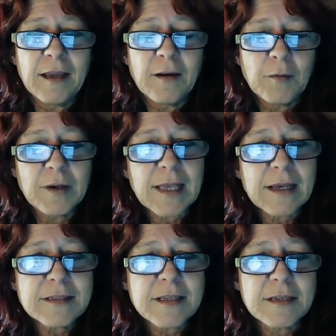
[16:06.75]
Well,
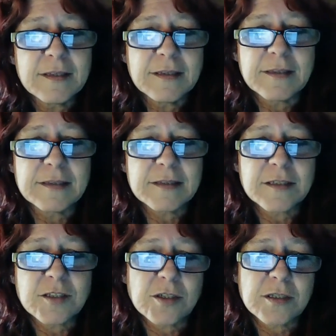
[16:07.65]
guys, this
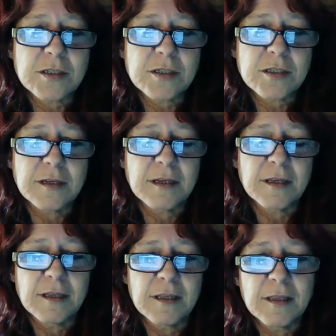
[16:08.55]
is just
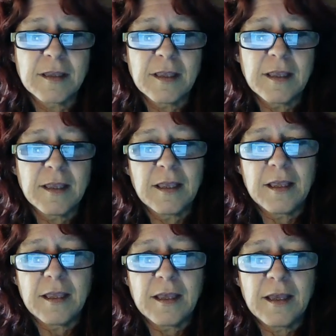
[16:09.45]

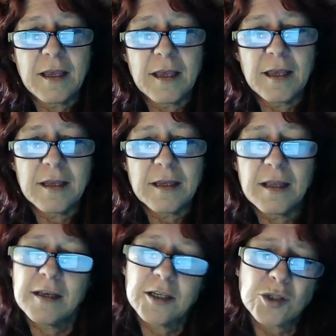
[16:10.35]
a
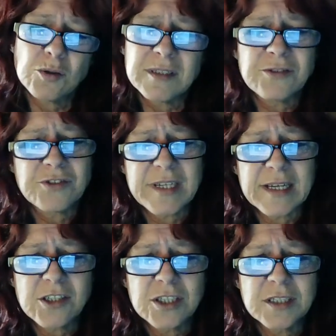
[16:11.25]
short
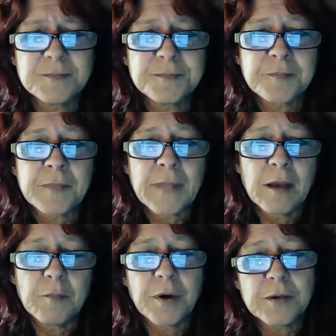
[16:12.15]
introduction.
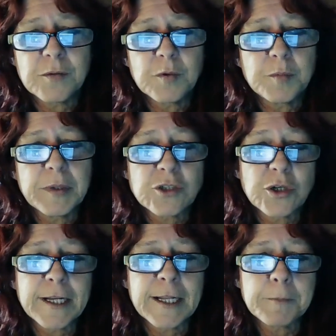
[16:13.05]
Baden will be
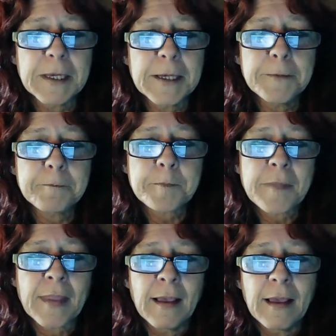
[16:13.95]
joining me.
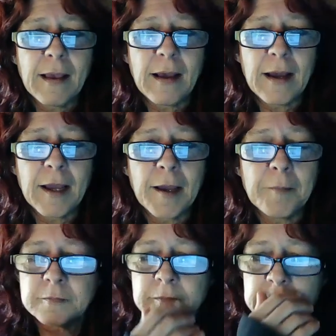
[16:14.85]

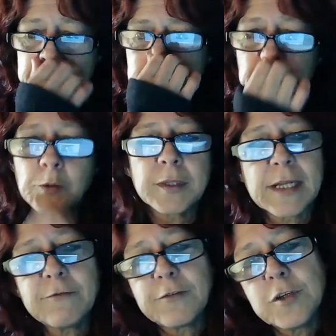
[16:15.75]
I would
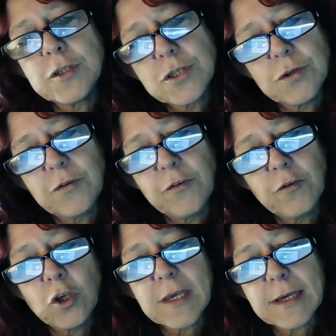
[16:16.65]
love for
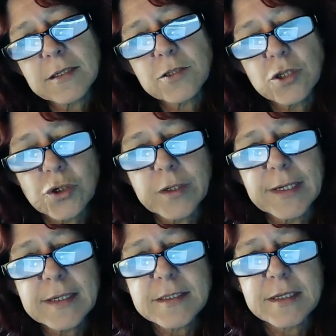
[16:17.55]
you guys to join
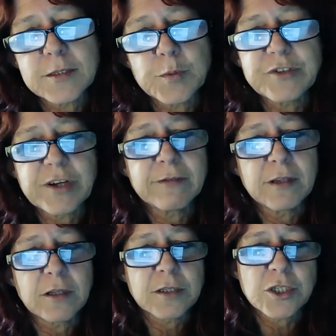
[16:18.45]
us as we
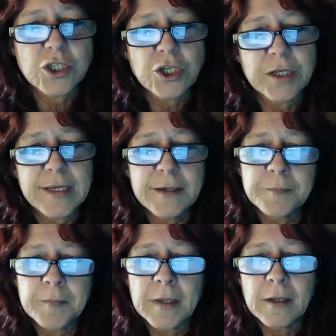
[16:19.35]
travel on this journey
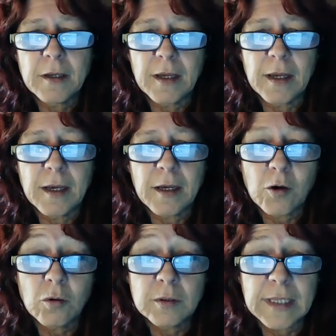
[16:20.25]

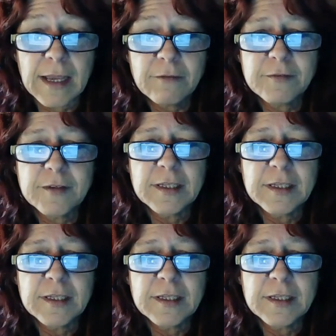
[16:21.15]
called life.